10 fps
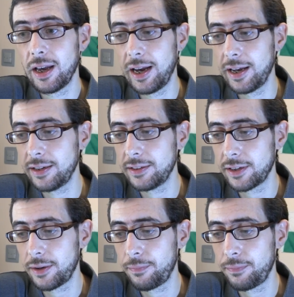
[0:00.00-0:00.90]

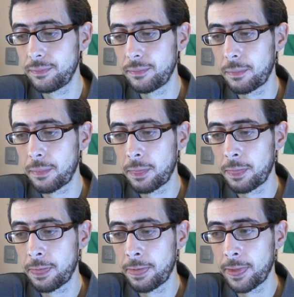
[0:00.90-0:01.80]
And um,
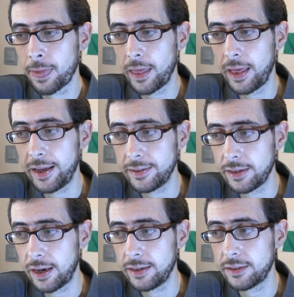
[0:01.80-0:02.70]

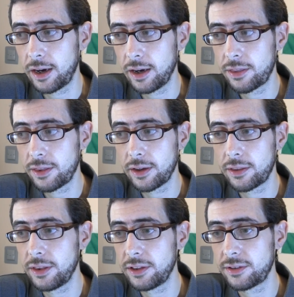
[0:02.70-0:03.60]
and and I
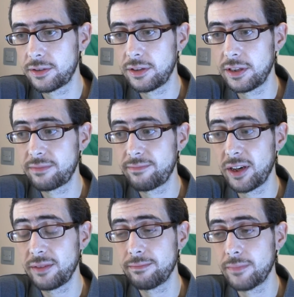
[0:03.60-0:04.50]
think this this
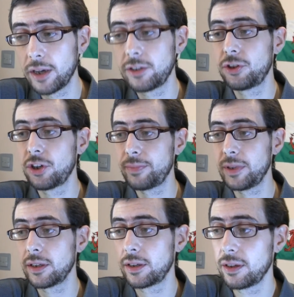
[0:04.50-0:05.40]
might might just
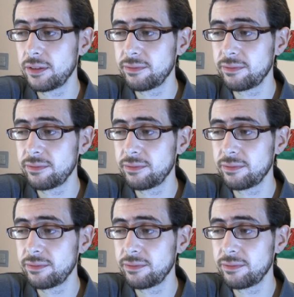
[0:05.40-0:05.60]
be a